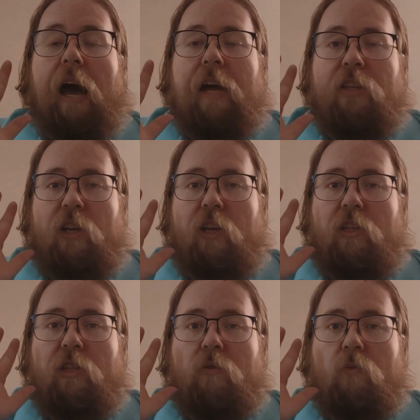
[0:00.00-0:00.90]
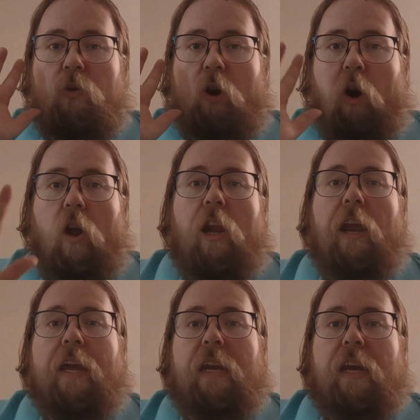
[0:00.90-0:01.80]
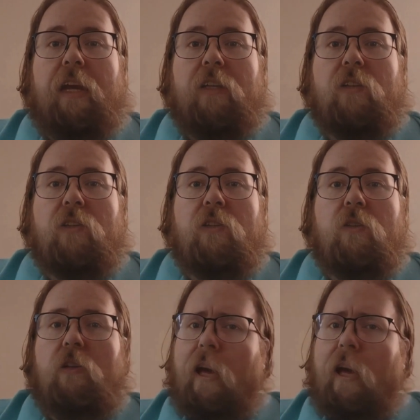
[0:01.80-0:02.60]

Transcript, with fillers: I just call it like it is.